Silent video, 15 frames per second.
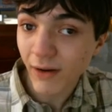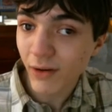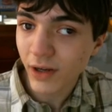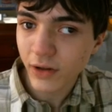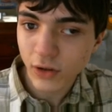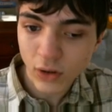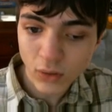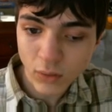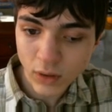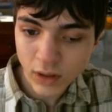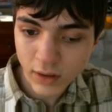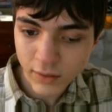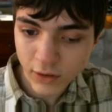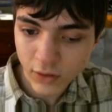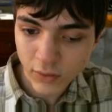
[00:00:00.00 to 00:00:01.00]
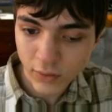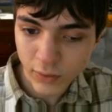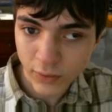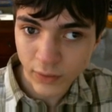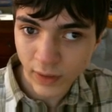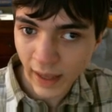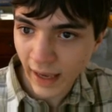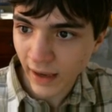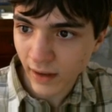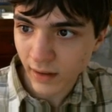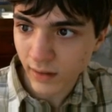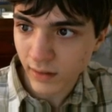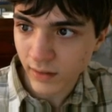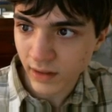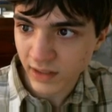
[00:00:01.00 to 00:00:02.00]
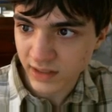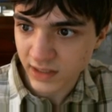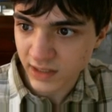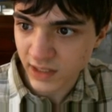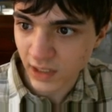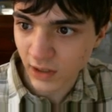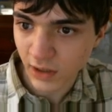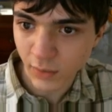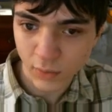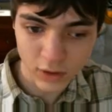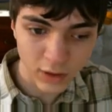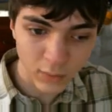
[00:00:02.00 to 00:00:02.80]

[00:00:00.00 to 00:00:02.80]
I don't want to do that necessarily. What I